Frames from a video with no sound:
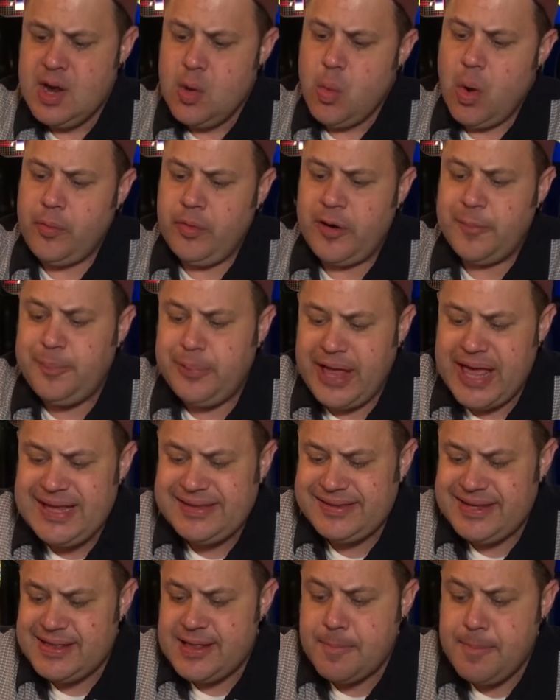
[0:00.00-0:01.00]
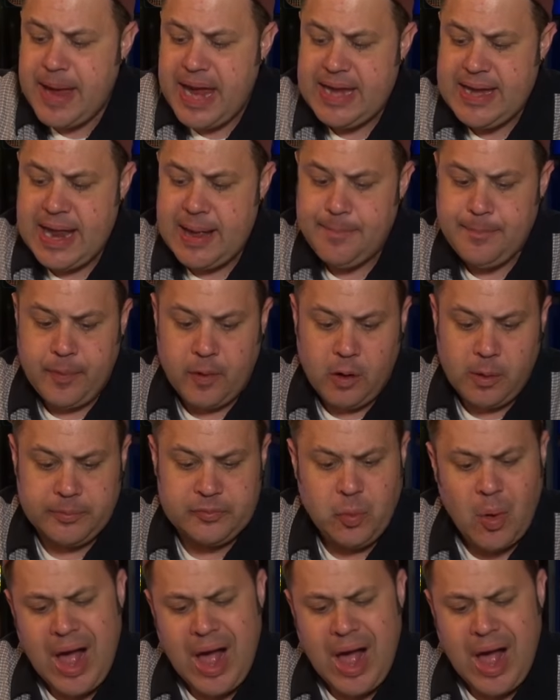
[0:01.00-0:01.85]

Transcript: when replacing the bayonet bulbs.